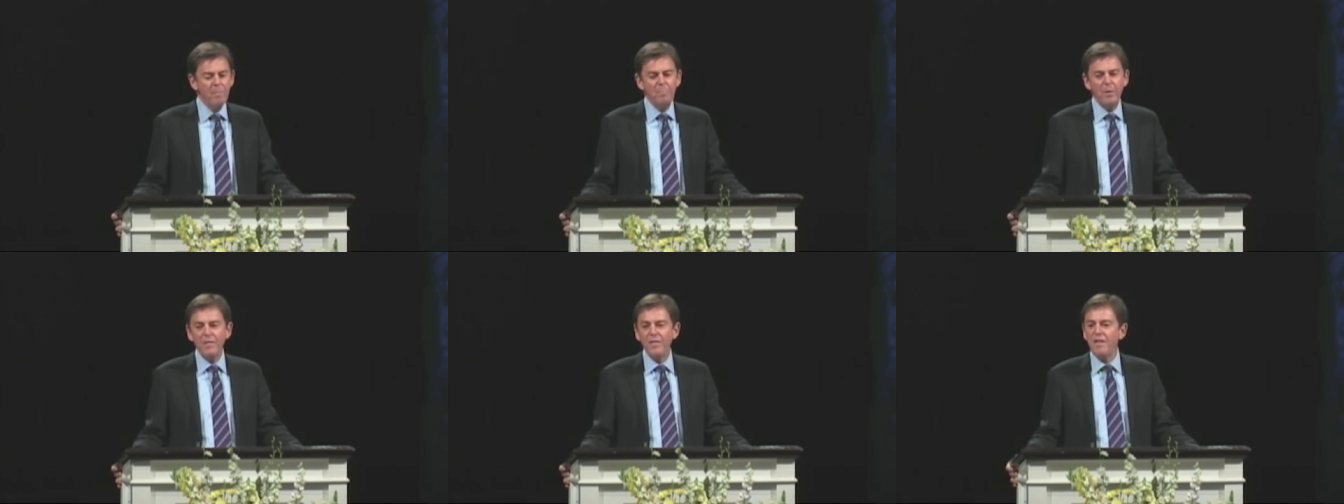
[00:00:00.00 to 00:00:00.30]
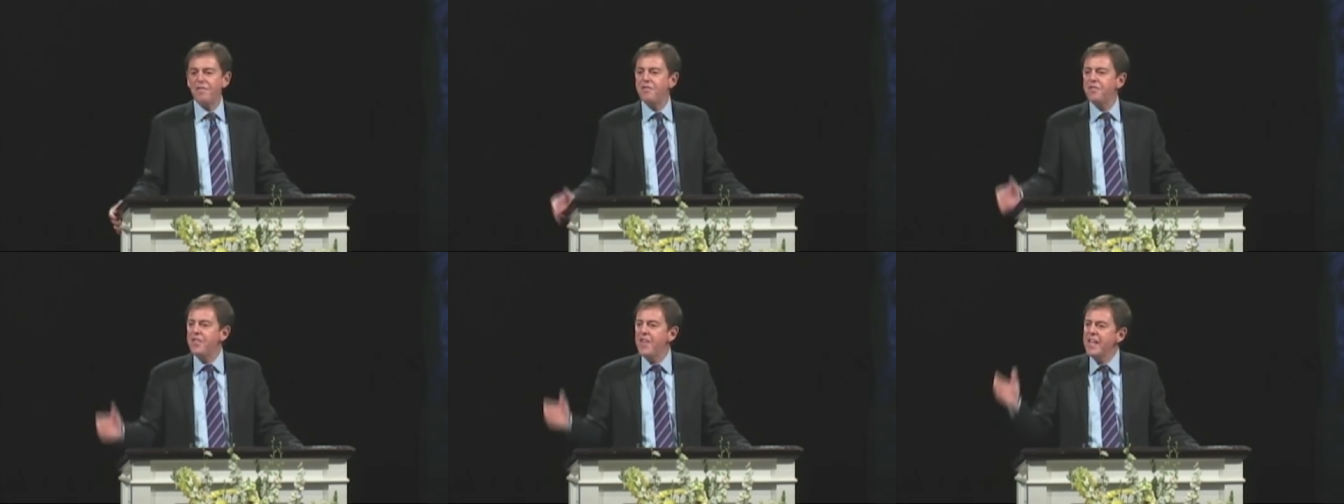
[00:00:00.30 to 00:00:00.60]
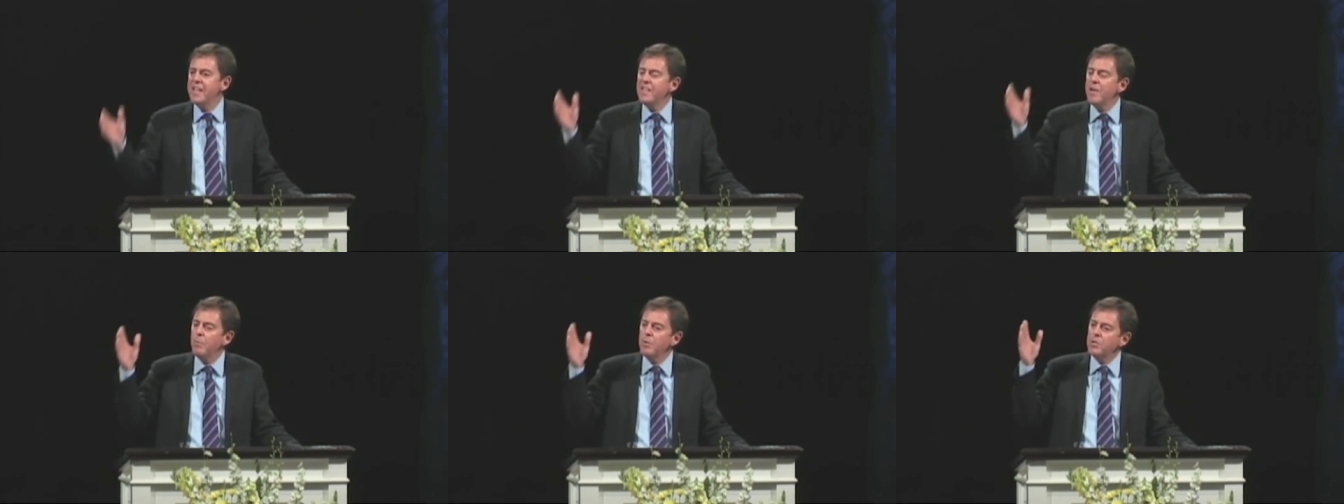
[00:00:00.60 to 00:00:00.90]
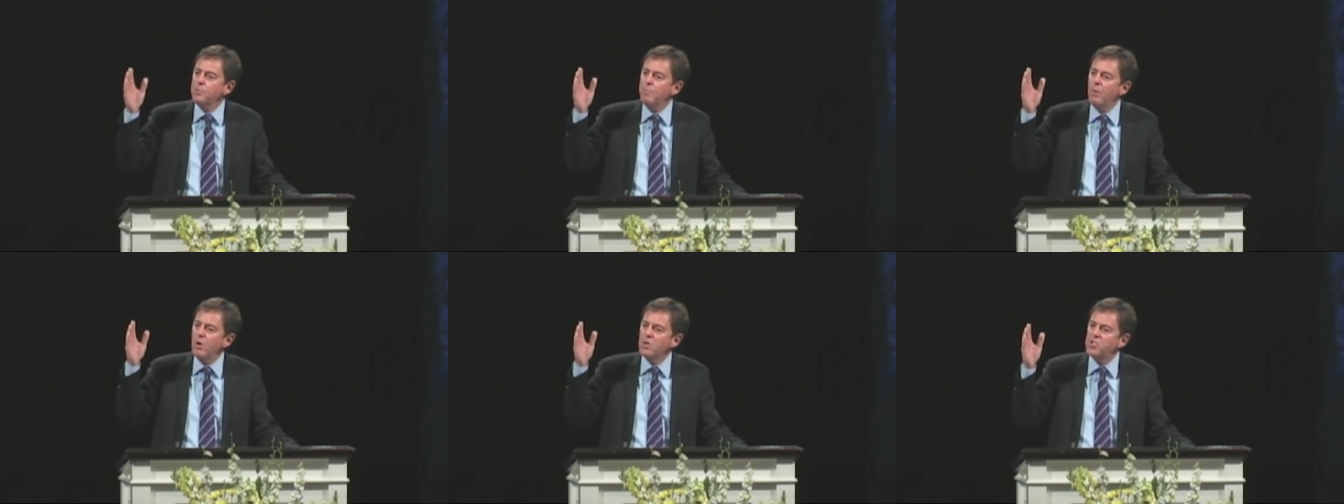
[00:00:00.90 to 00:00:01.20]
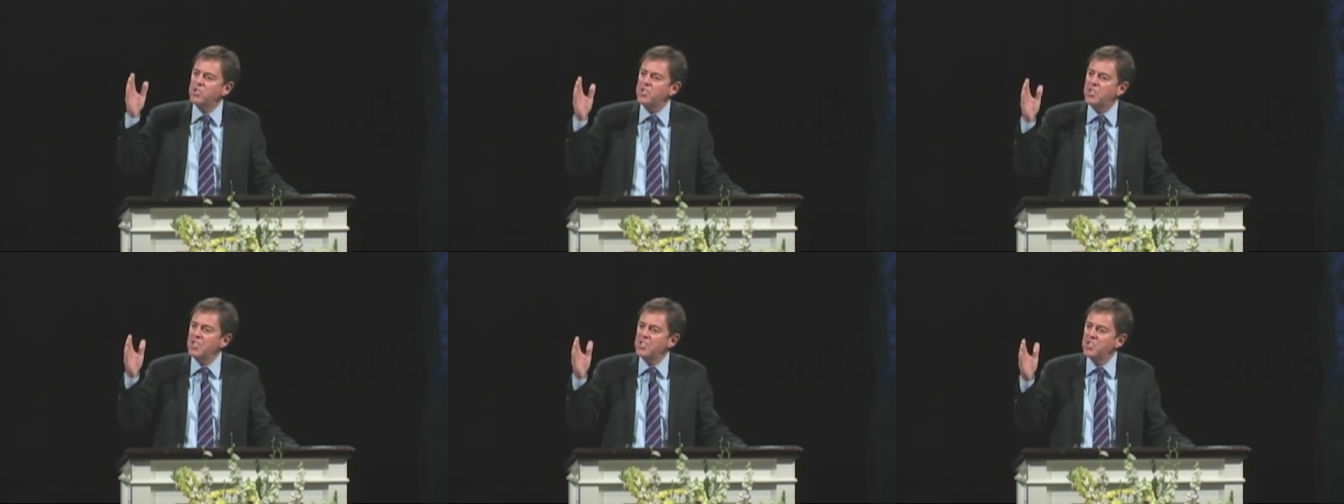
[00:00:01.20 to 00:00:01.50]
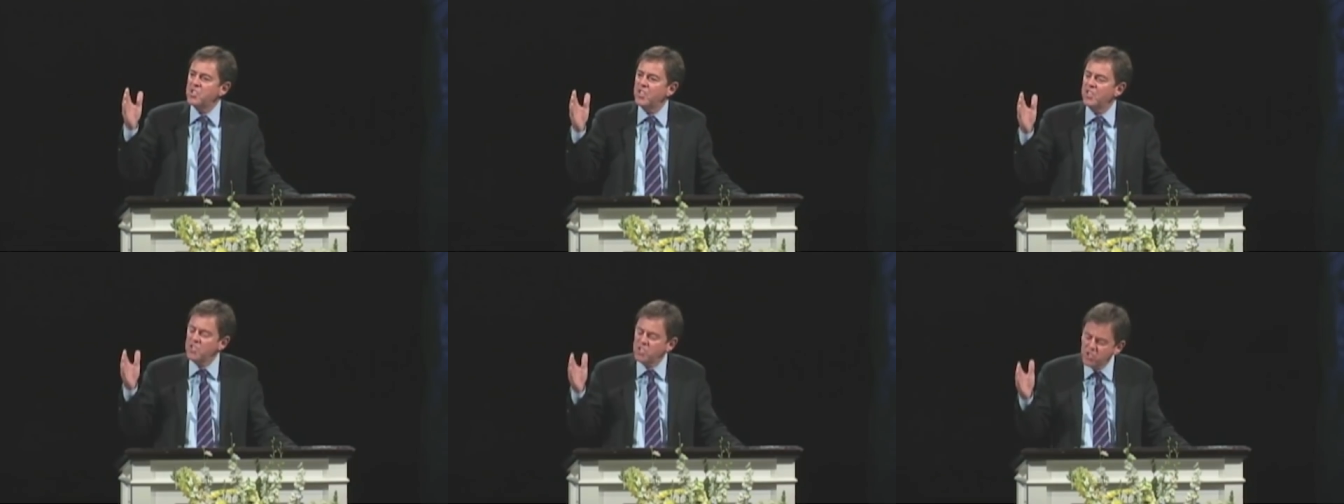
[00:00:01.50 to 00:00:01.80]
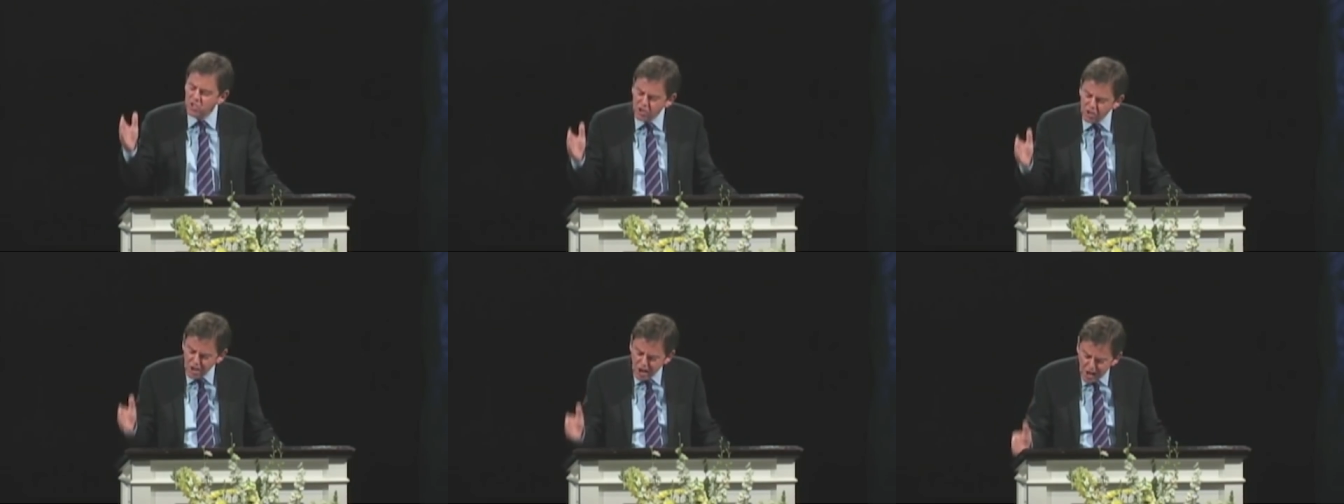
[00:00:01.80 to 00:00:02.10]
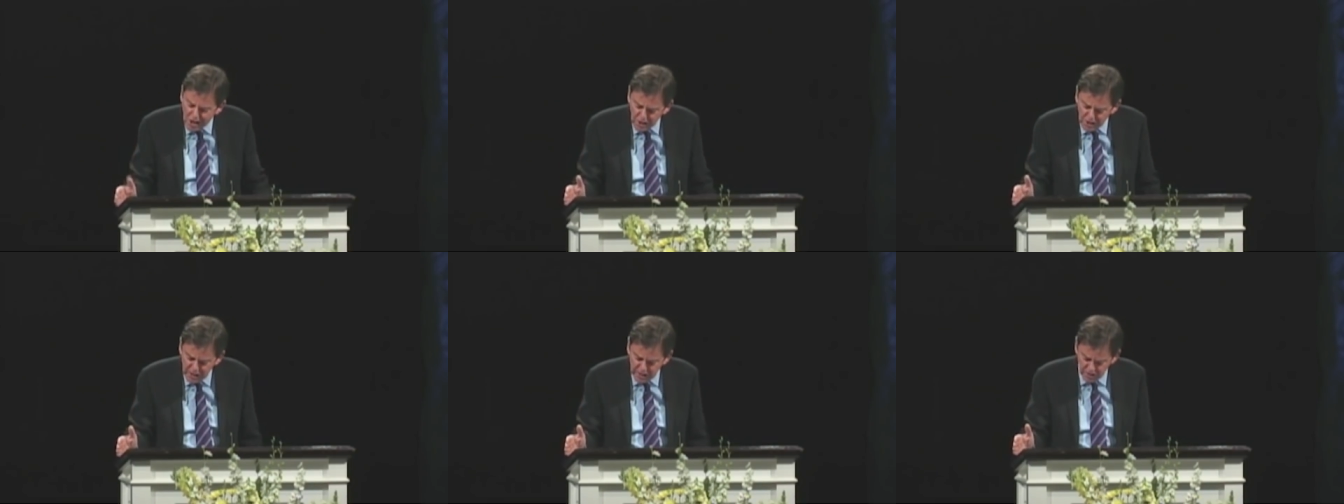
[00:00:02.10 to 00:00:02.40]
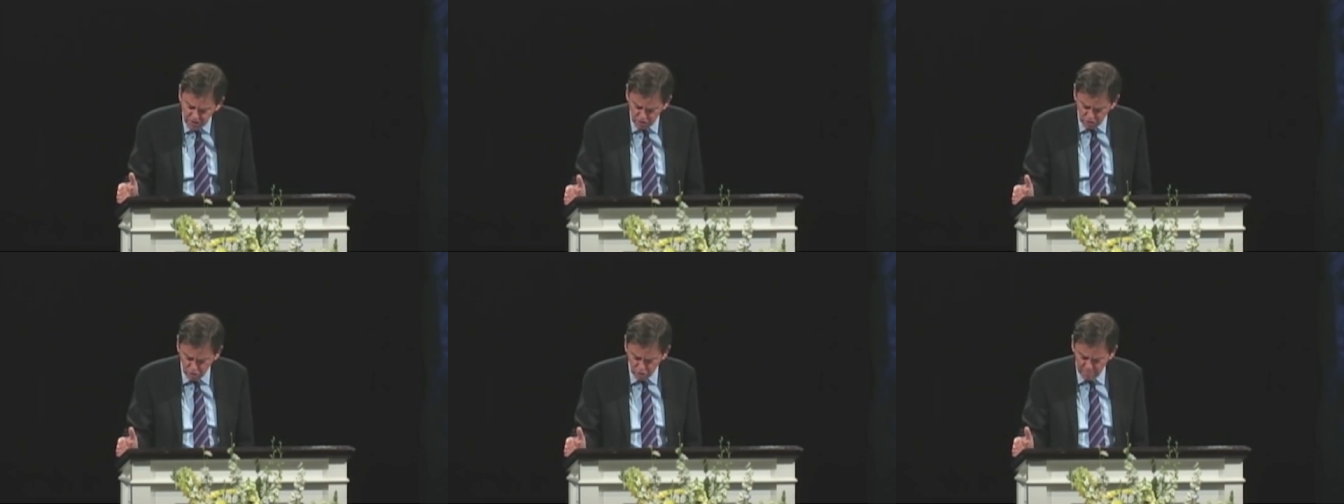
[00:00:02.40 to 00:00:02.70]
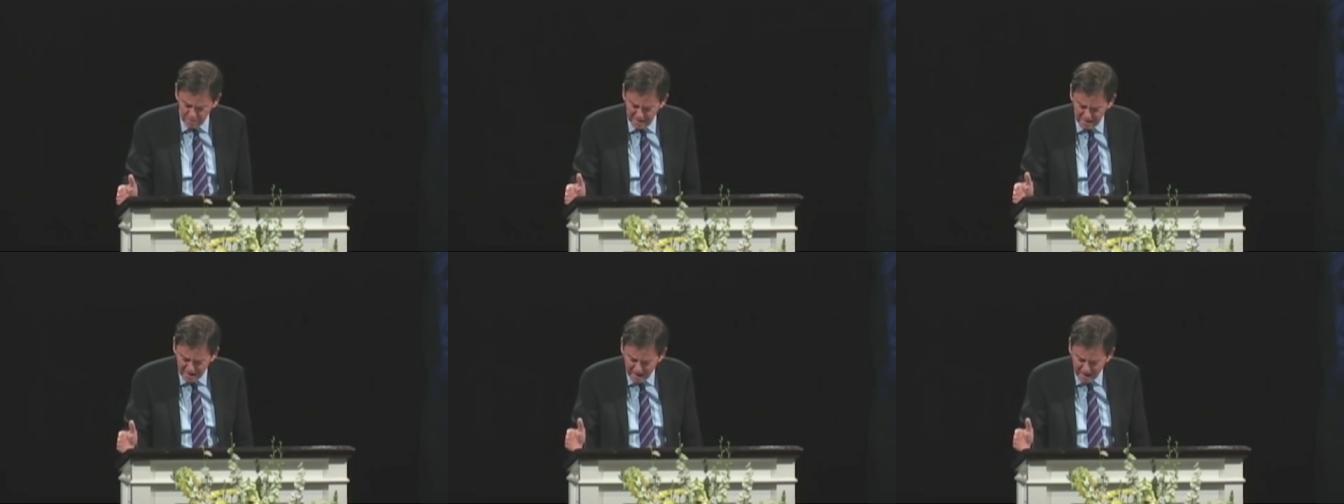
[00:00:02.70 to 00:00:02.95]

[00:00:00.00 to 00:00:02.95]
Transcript: But the thing that was most disconcerting to me,